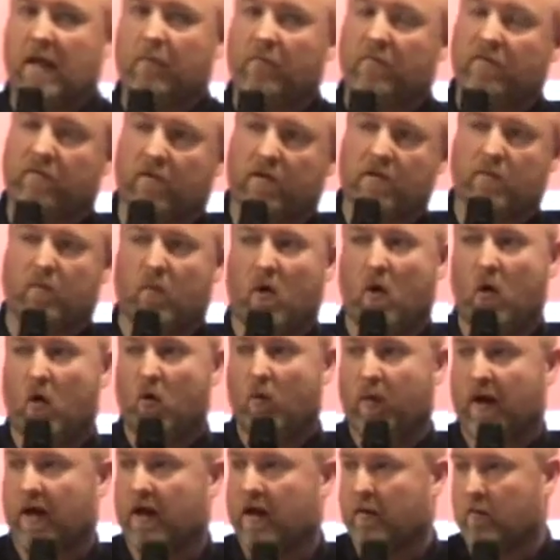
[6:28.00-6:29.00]
aimed for
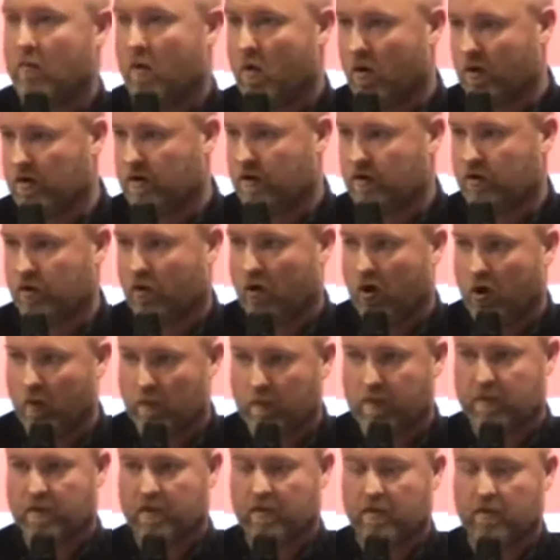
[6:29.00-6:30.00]
small brick and mortar
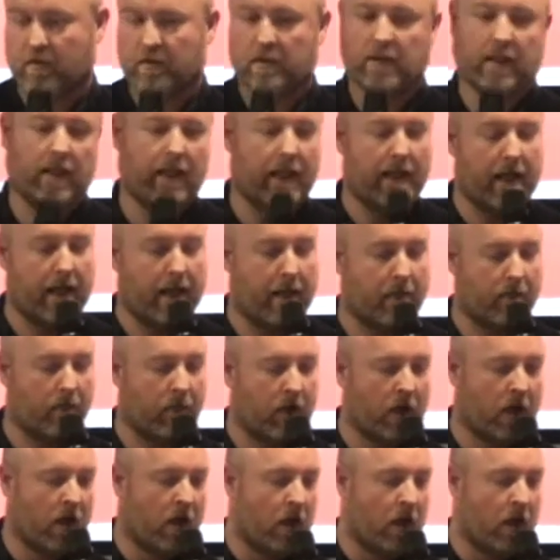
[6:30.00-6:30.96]
shops. Um,